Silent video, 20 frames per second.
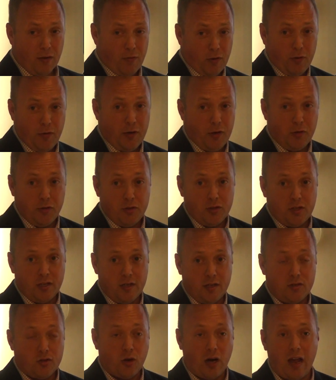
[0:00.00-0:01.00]
If you use
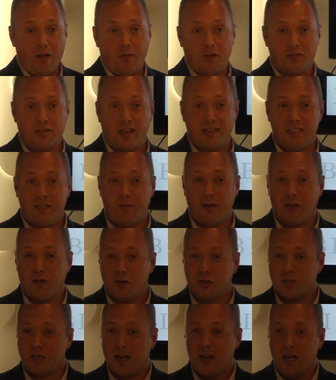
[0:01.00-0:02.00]
this or have a scientific
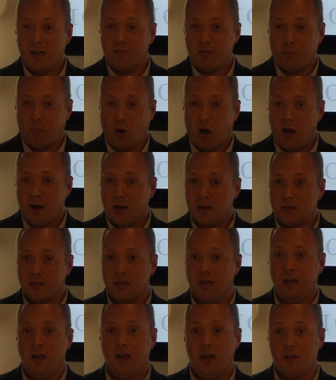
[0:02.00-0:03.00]
understanding of the product
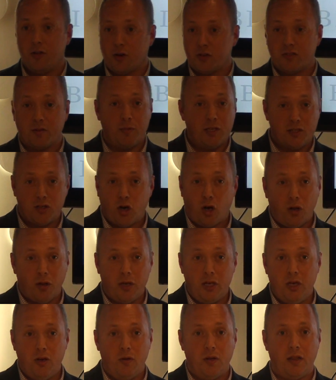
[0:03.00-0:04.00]
and there's somebody's
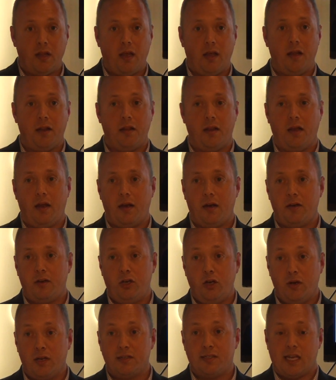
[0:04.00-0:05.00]
calling you
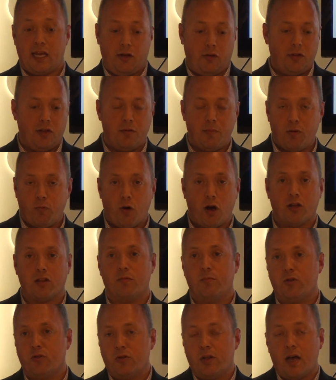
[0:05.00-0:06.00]
and you can tell them and walk
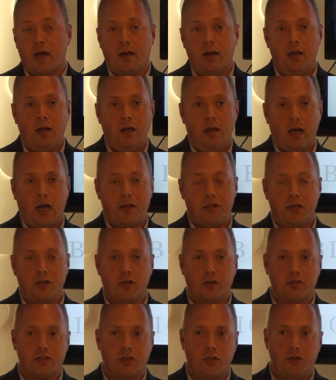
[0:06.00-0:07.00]
them through that, I think
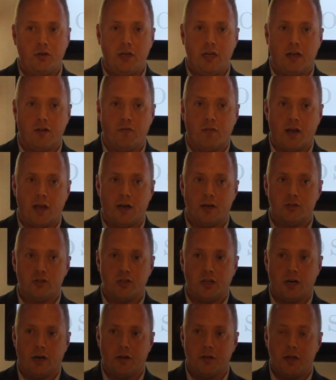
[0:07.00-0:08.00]
there's a unique advantage
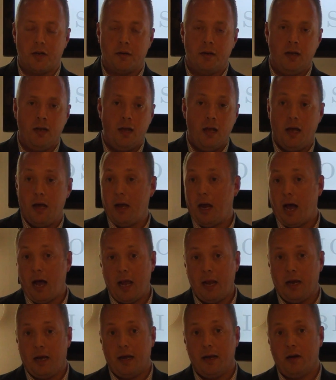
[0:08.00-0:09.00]
there. And then
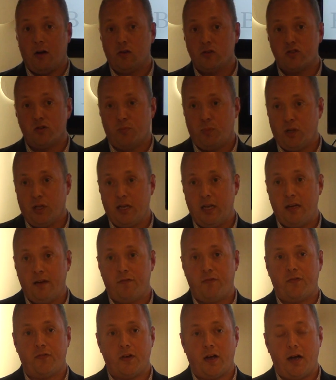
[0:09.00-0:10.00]
I also
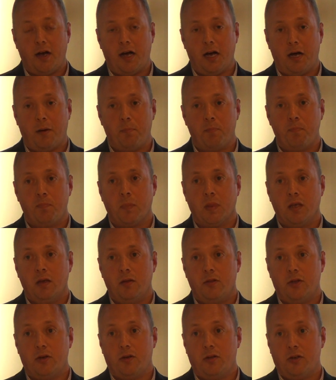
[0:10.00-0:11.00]
believe
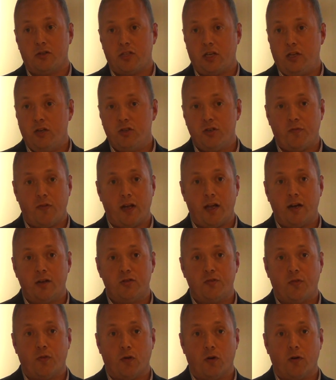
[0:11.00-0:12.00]
there's a huge
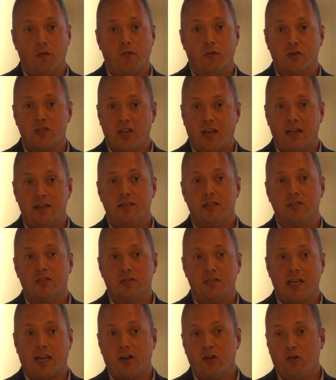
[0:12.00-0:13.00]
advantage for scientists
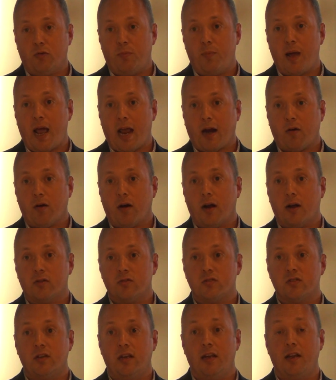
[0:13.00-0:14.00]
and technical
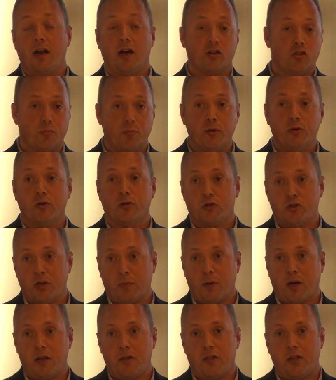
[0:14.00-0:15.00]
backgrounds in entrepreneurship. And I